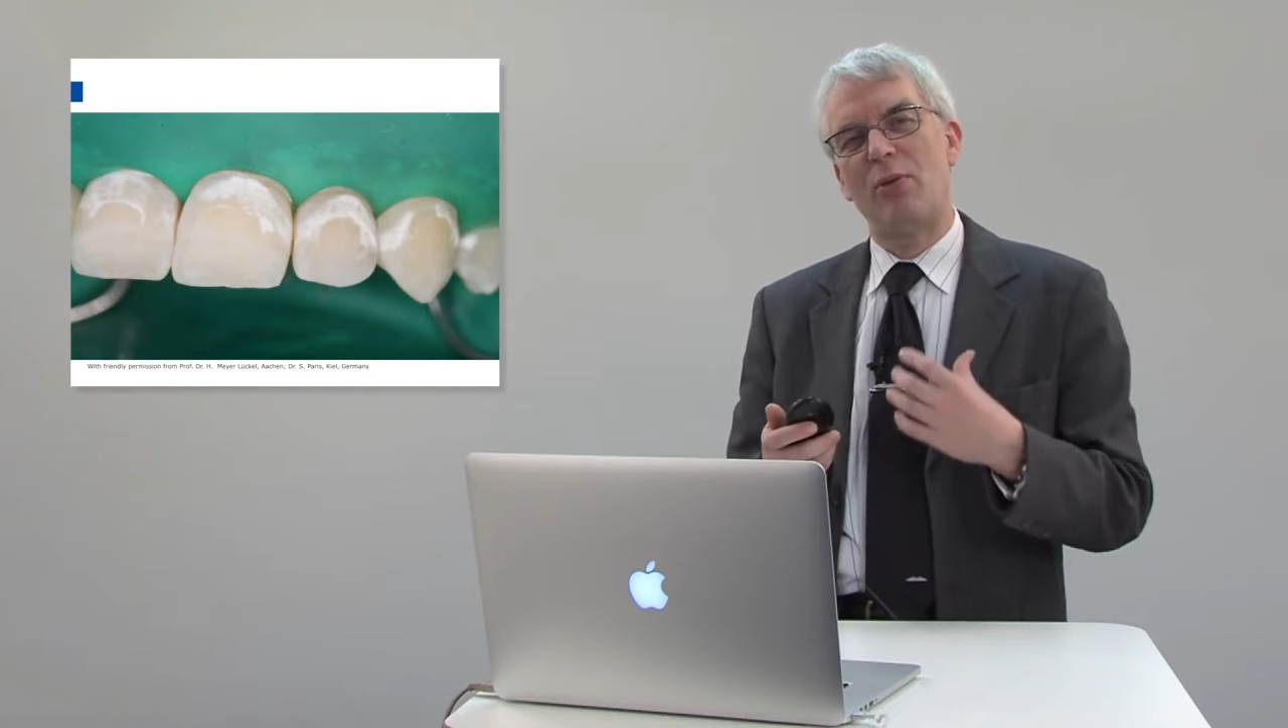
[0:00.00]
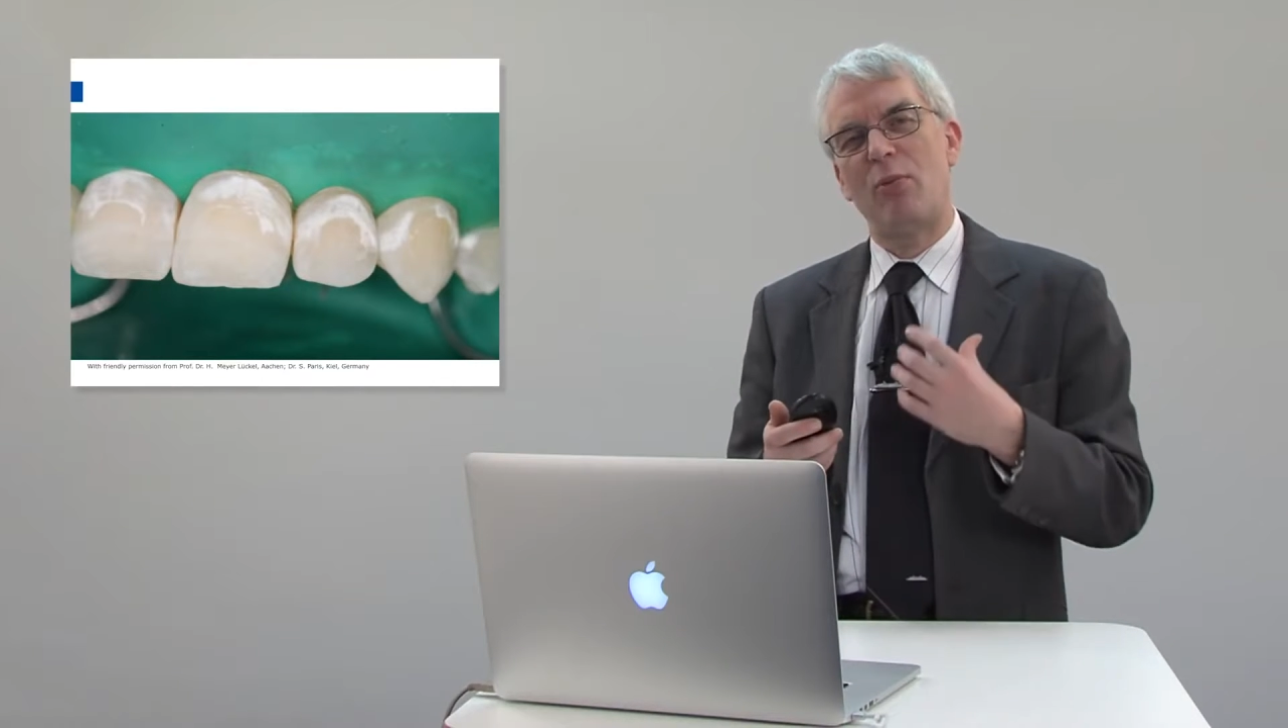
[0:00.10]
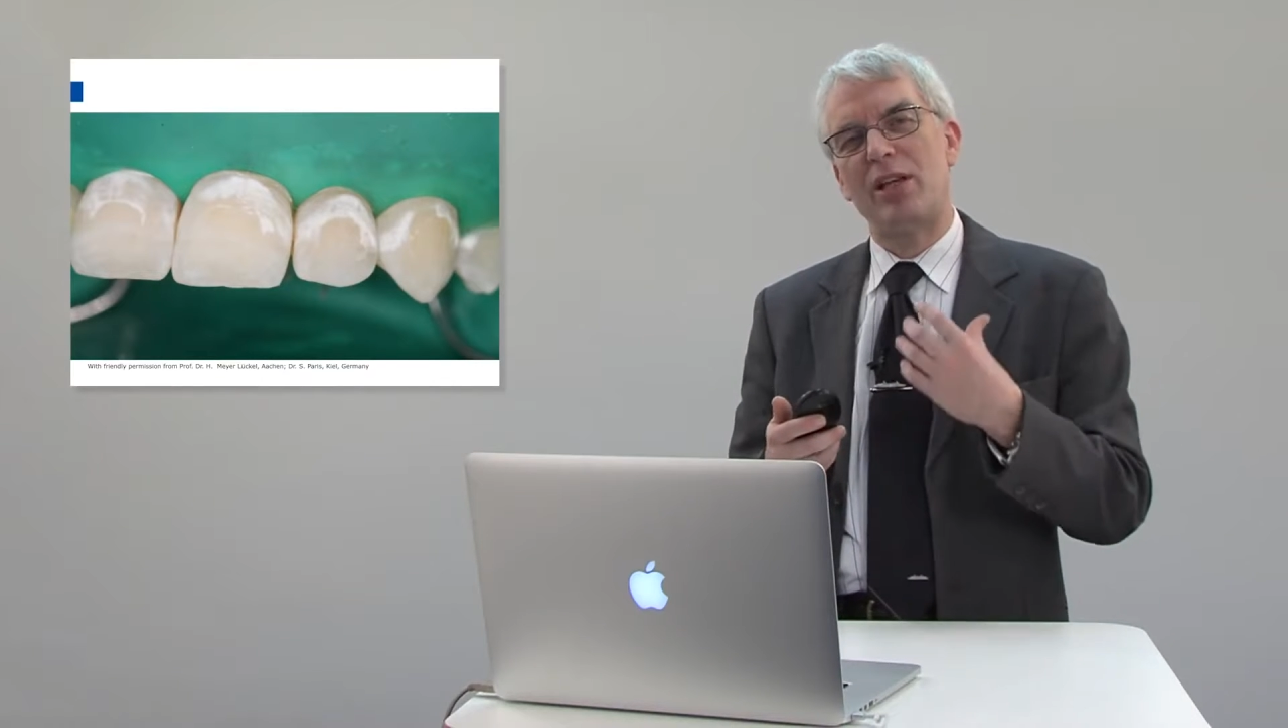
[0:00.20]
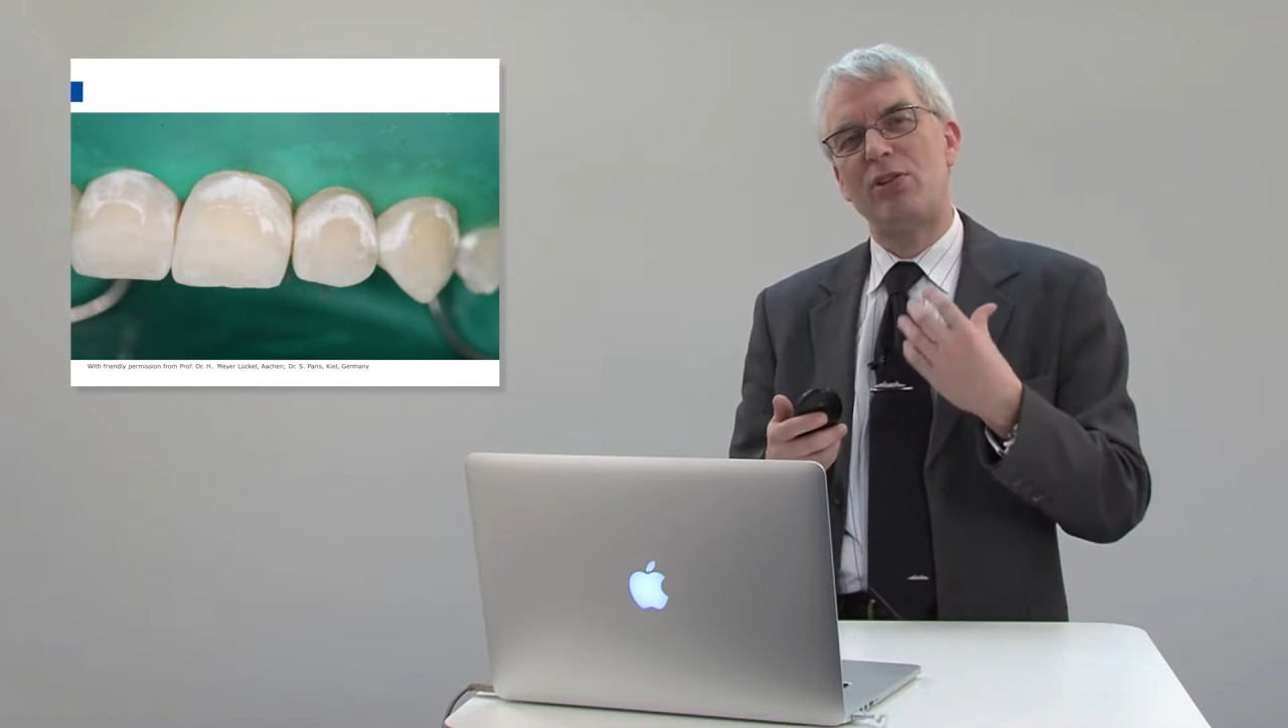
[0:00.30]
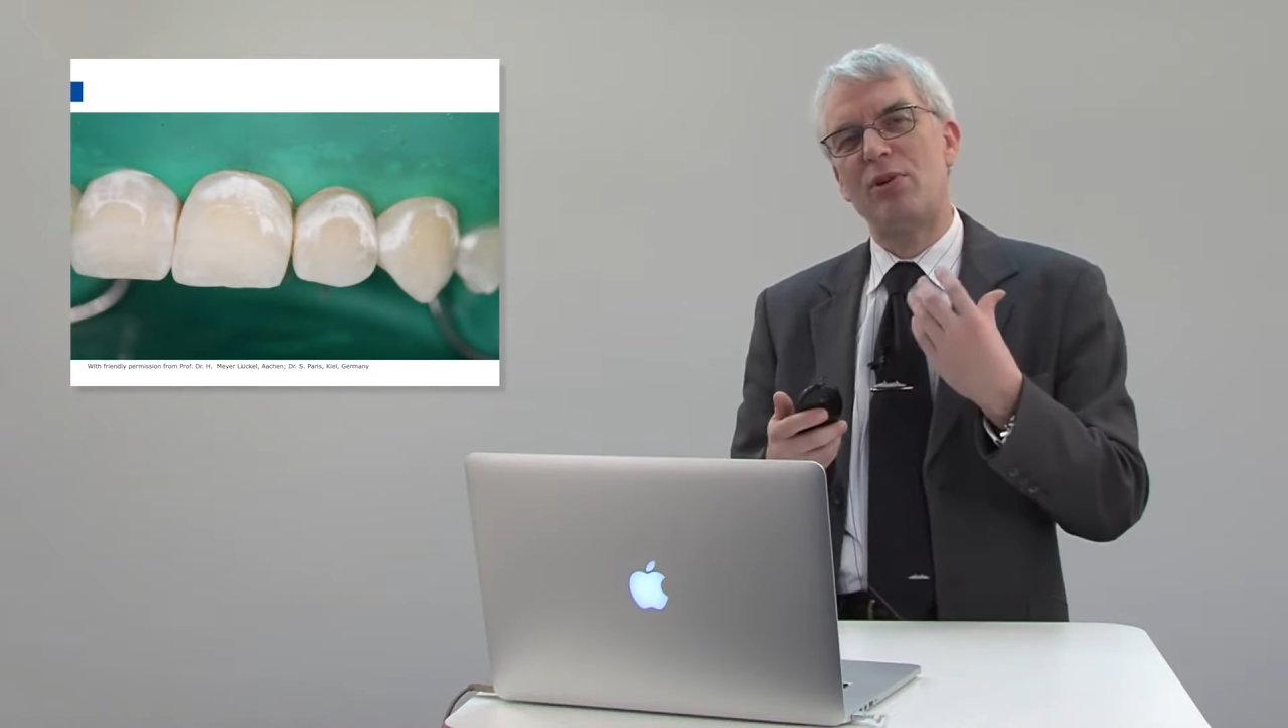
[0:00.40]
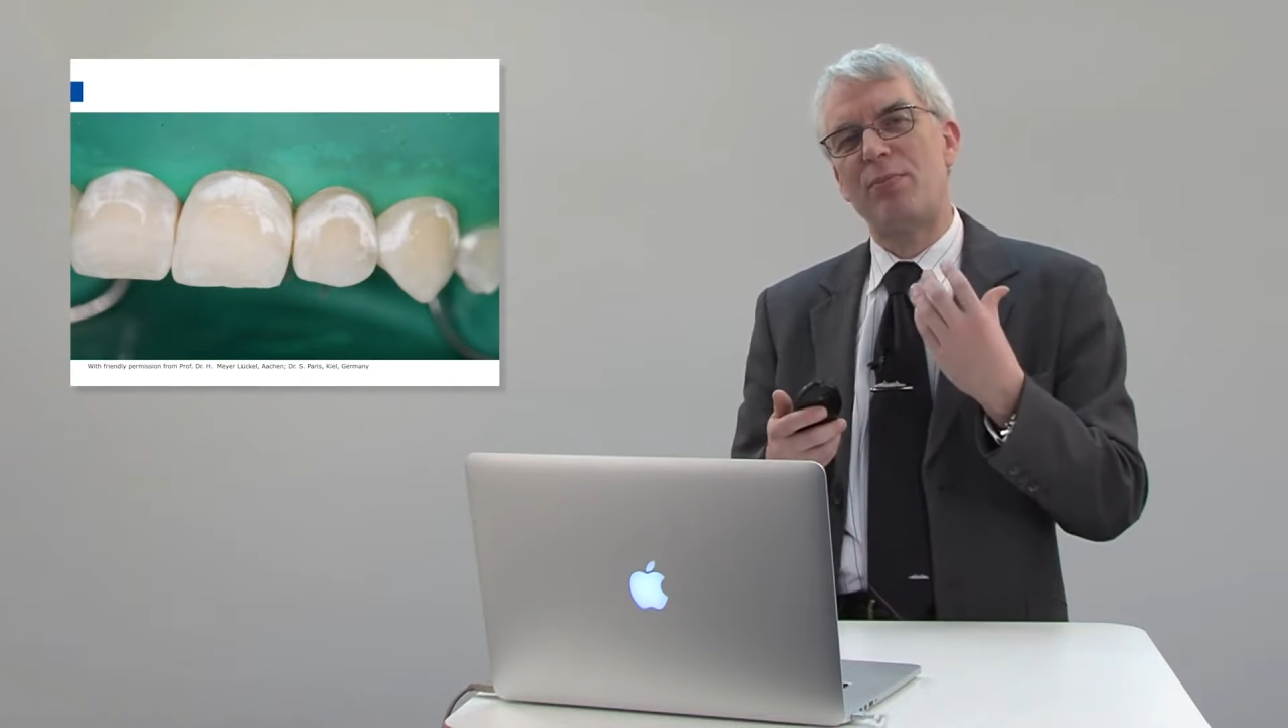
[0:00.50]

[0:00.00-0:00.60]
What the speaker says: when you